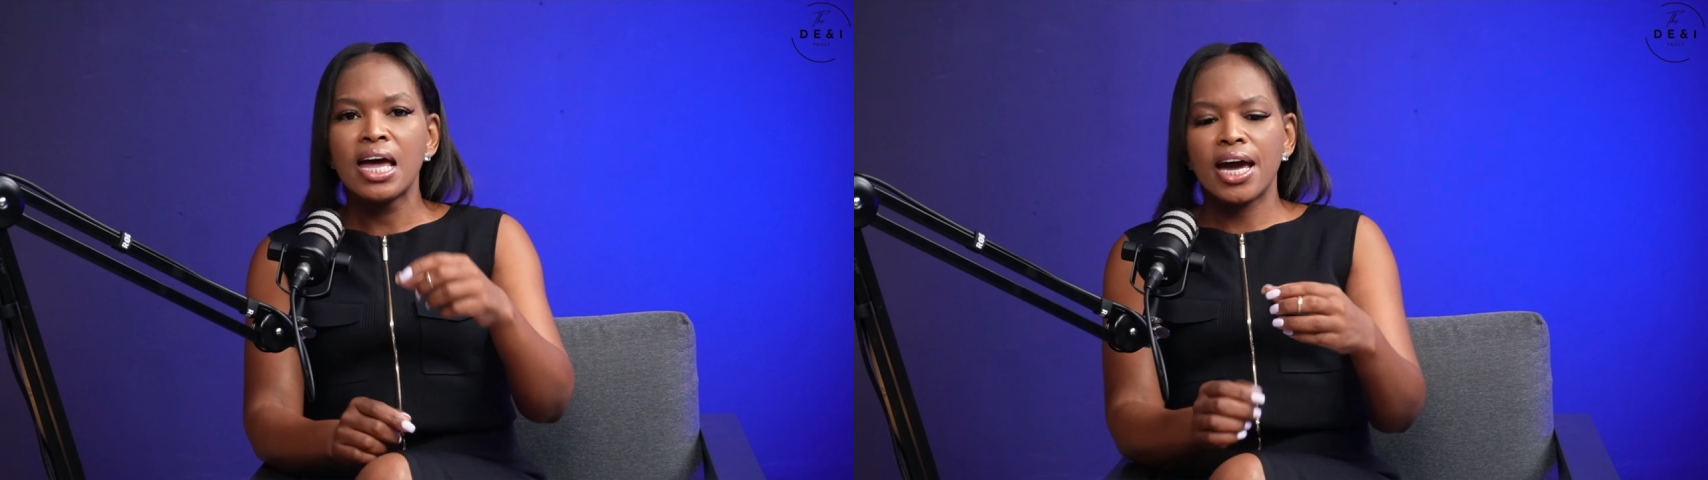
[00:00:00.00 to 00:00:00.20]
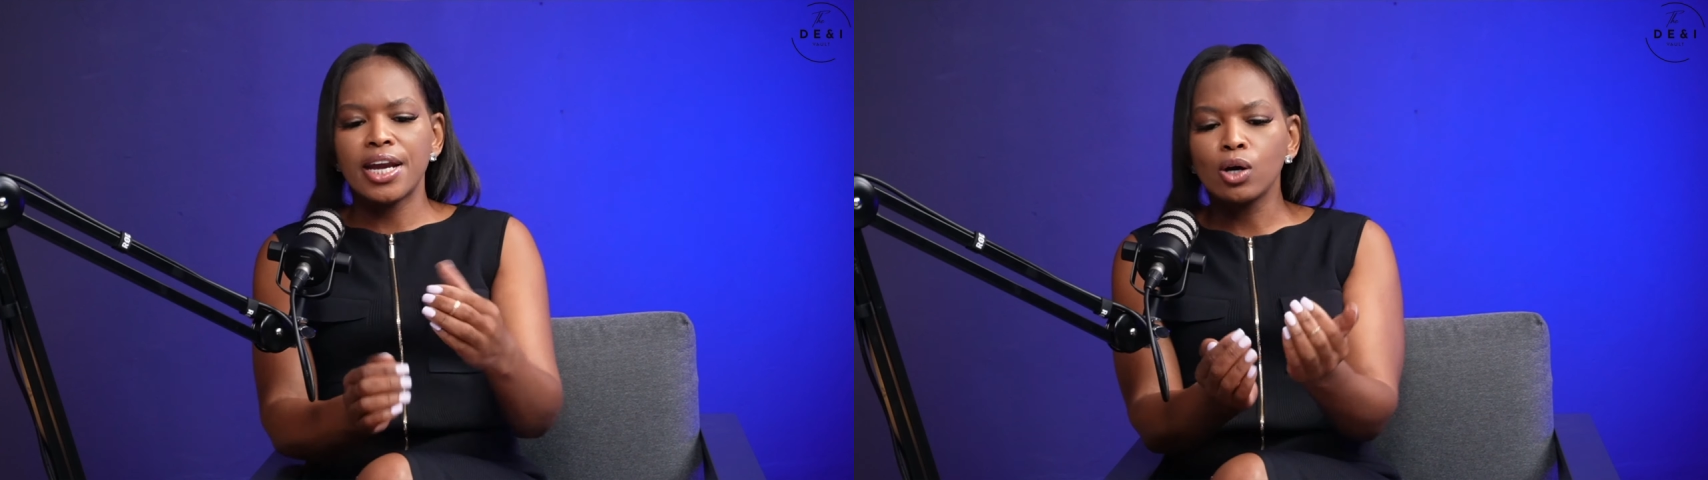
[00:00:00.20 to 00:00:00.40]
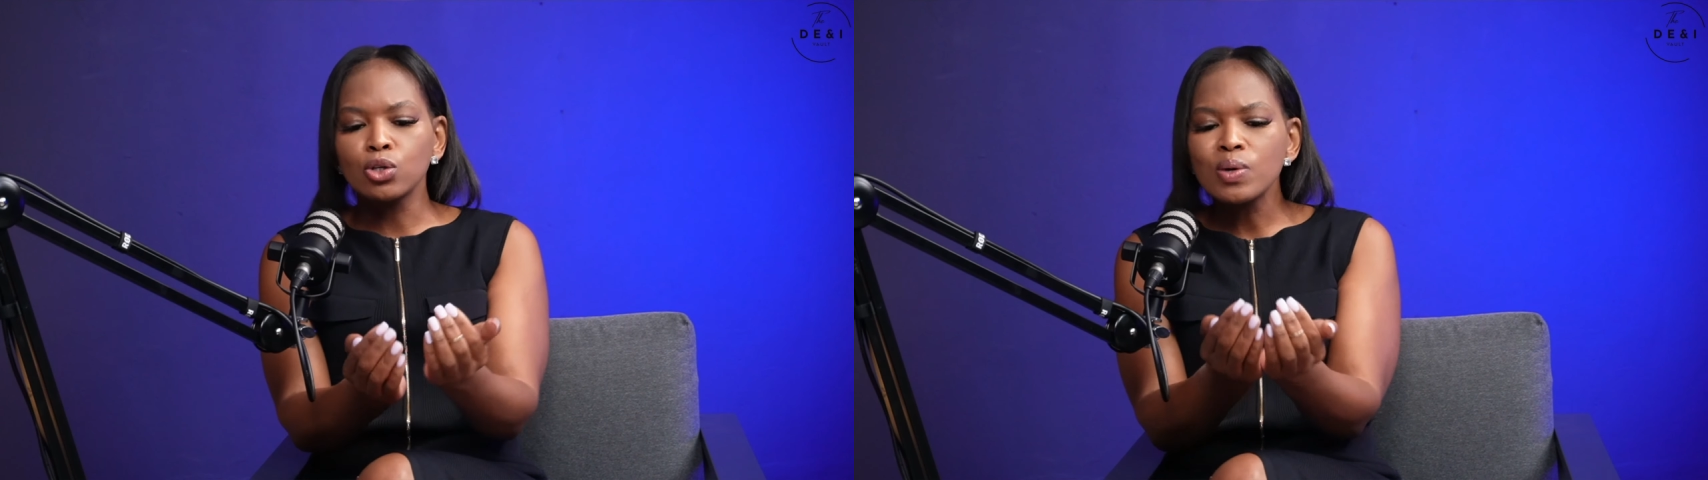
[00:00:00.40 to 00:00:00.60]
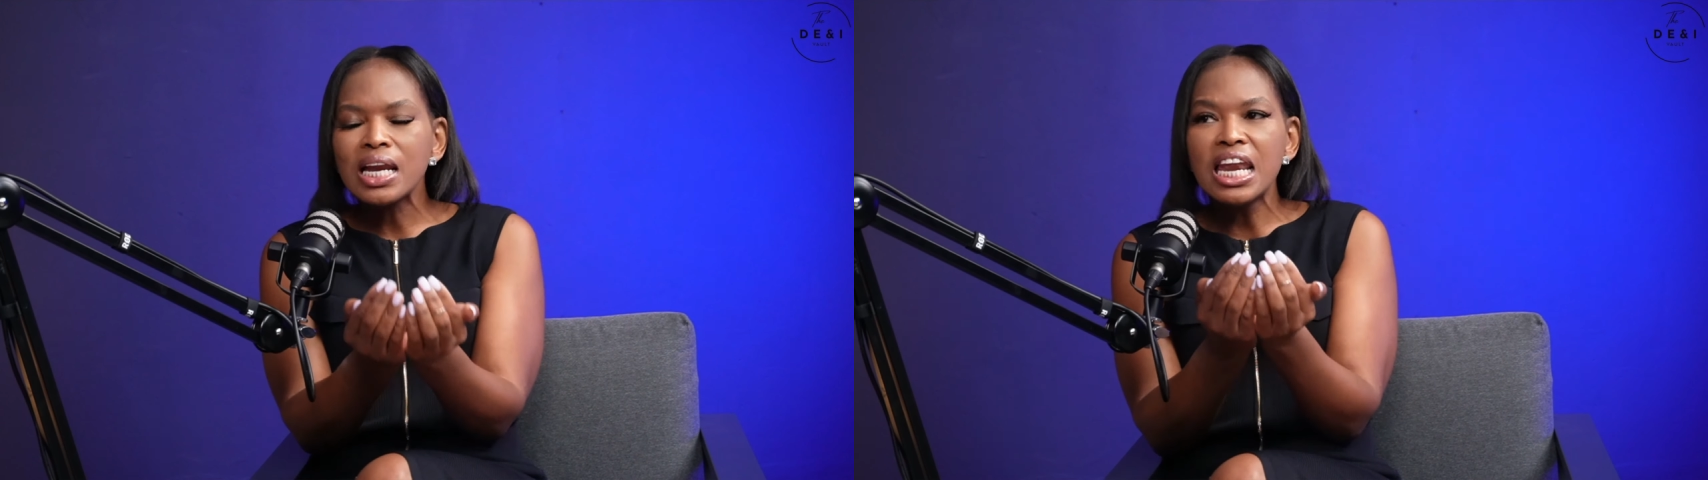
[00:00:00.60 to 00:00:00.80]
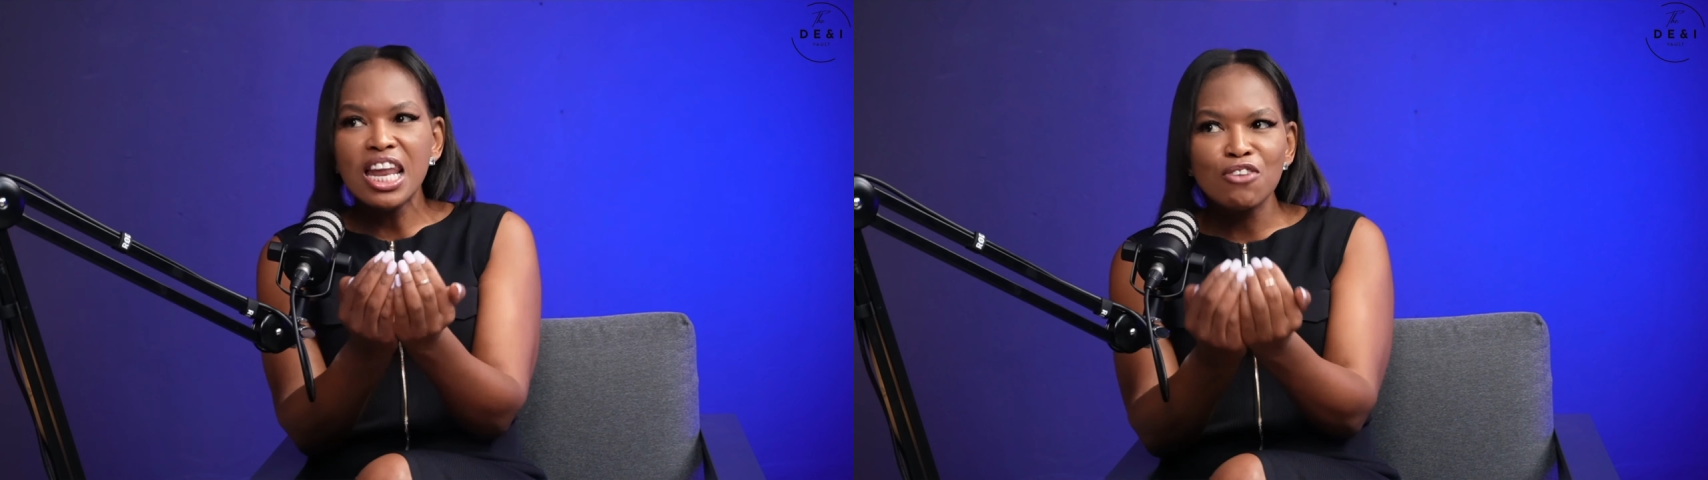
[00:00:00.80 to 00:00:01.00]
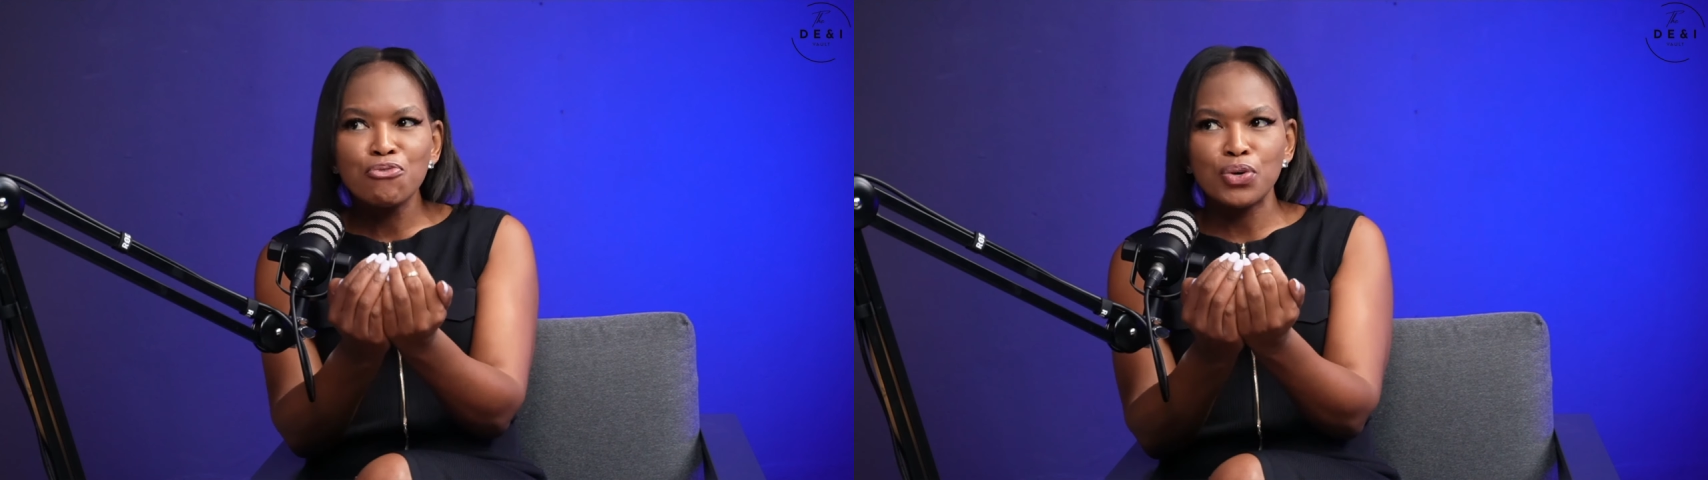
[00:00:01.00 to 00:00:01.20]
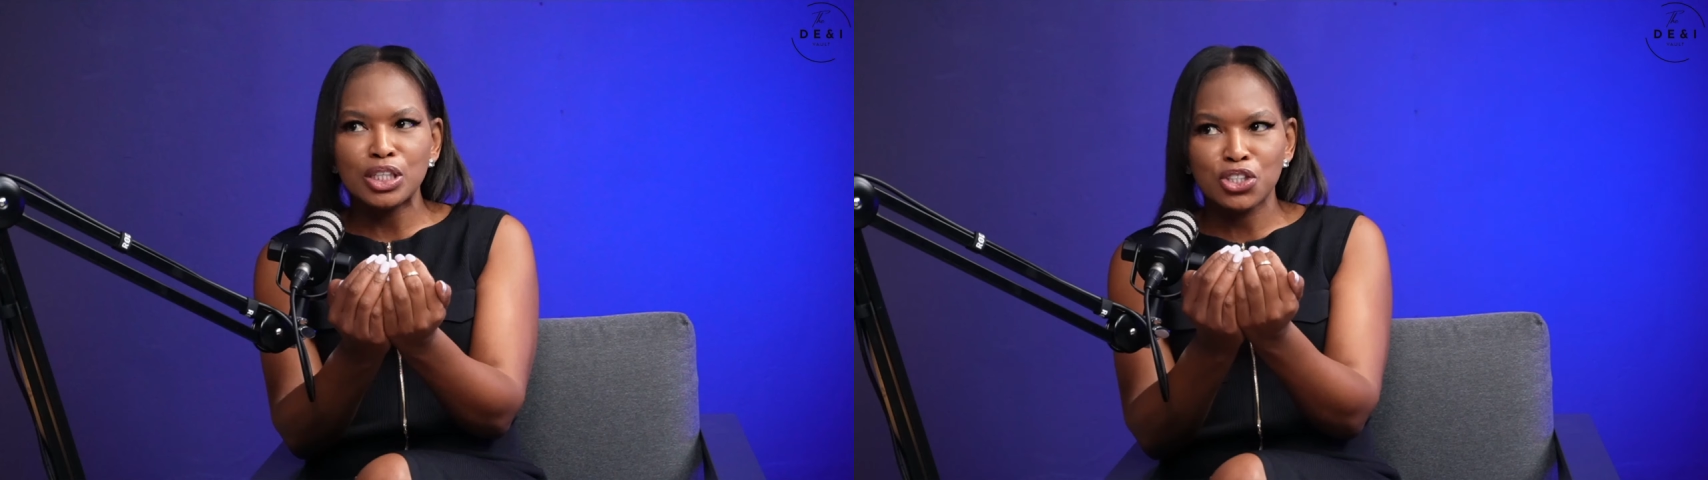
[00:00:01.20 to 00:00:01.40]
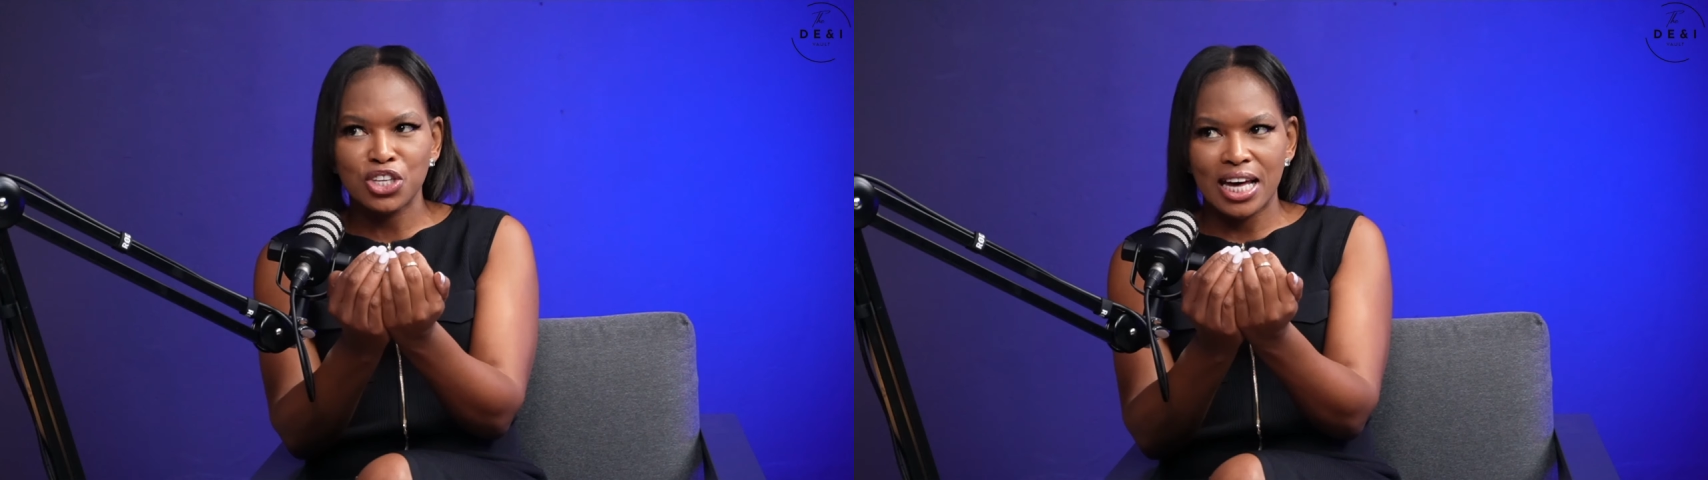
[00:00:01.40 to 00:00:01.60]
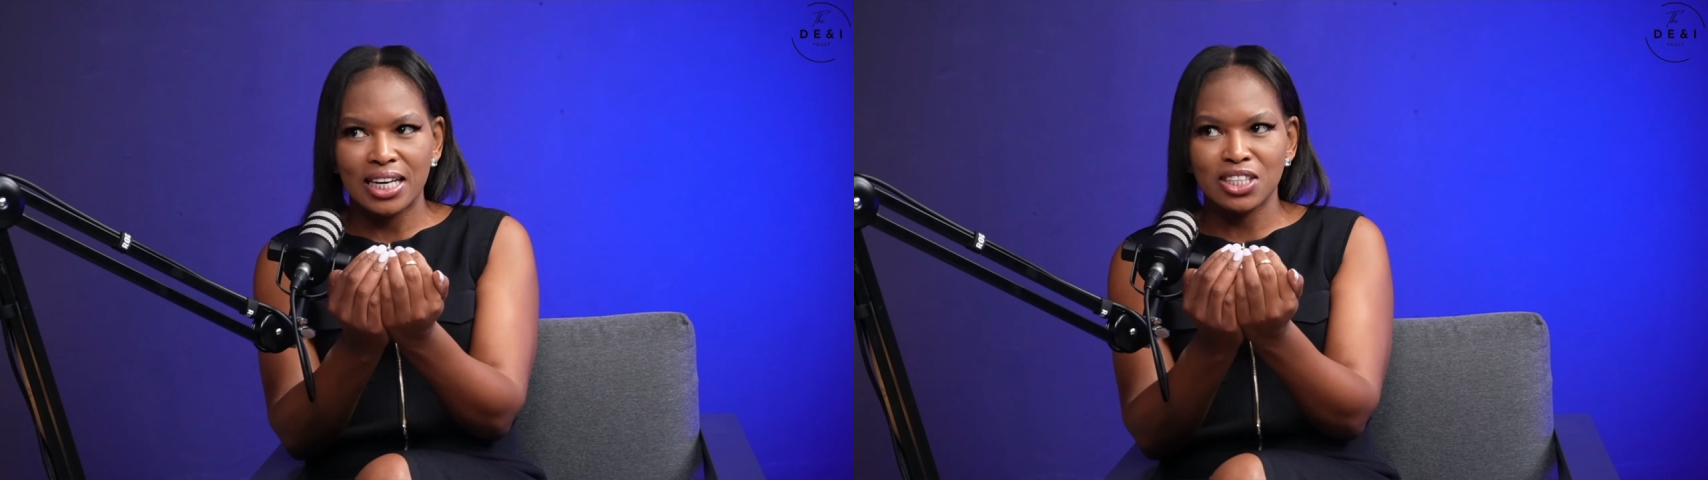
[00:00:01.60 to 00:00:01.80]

And how do we leverage that